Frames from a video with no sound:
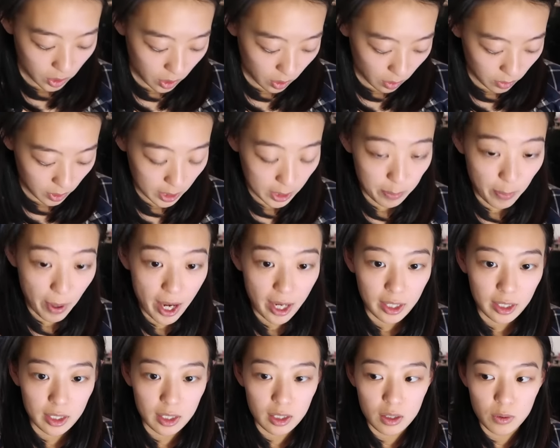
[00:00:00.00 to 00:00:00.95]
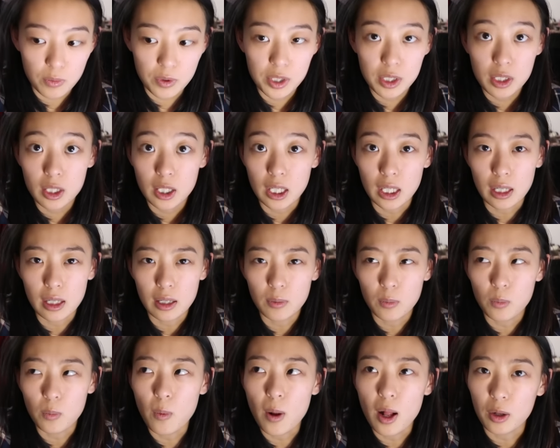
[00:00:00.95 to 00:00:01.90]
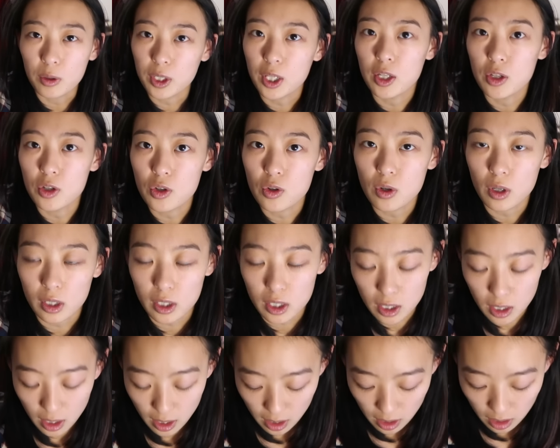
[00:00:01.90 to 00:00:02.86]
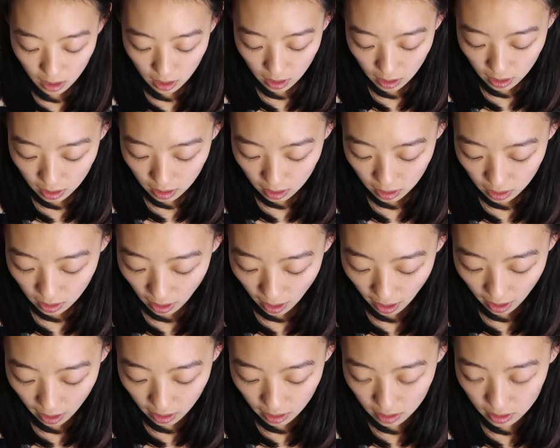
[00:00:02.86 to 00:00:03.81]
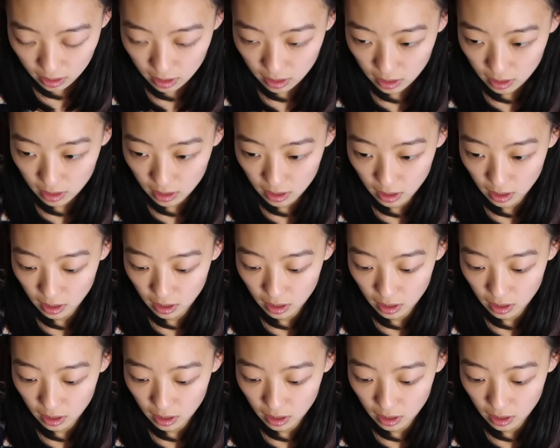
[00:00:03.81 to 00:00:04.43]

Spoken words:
So this bag is really well constructed, I think, and